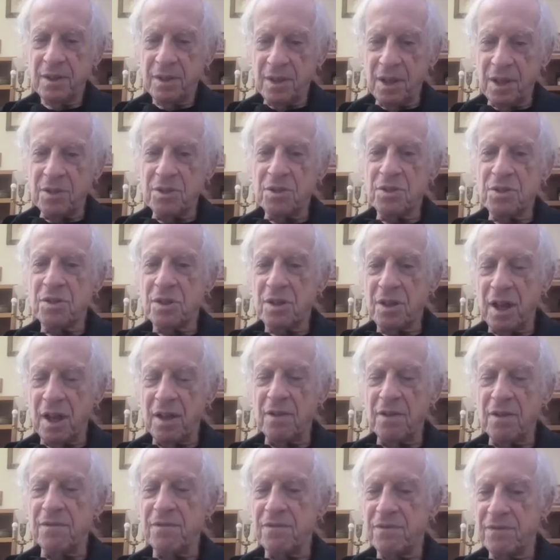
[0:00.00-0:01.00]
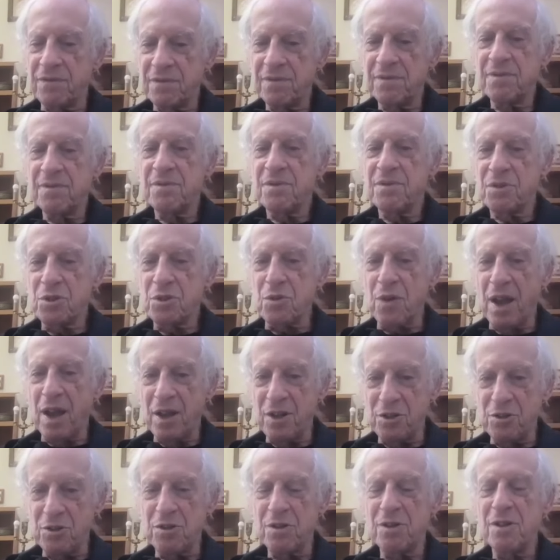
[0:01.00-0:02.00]
That's kind of
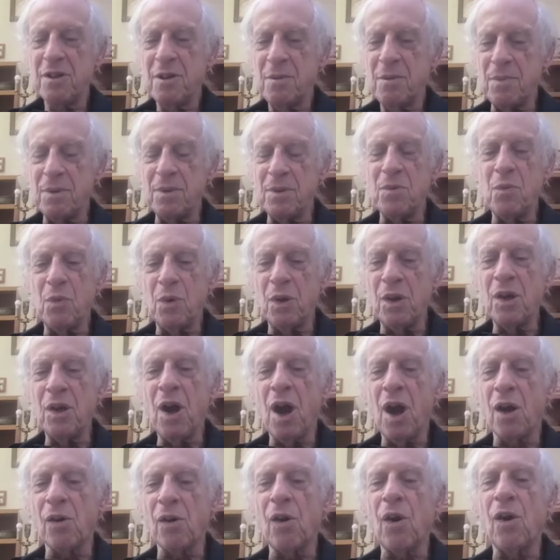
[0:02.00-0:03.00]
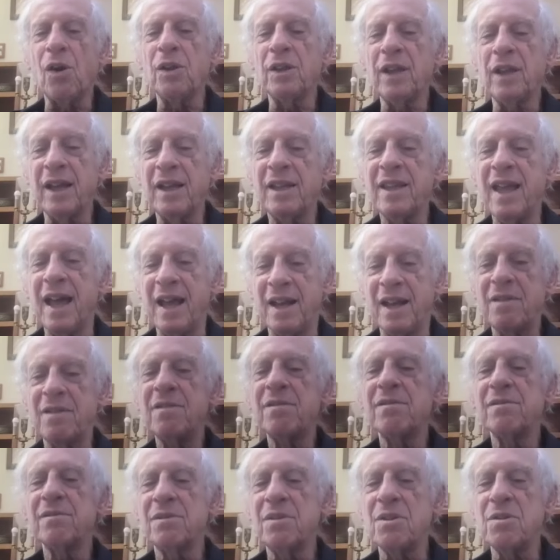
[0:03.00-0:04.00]
strange, but we are all like that
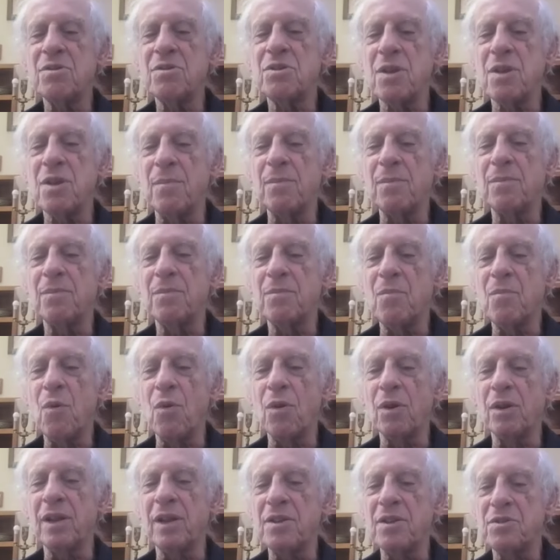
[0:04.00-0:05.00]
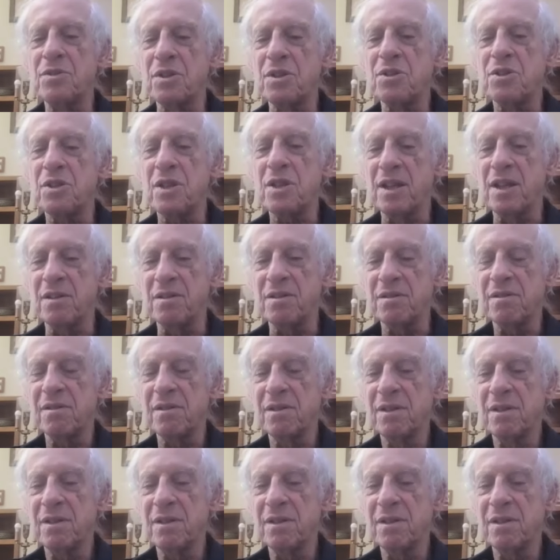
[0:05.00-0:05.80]
to some more or less extent.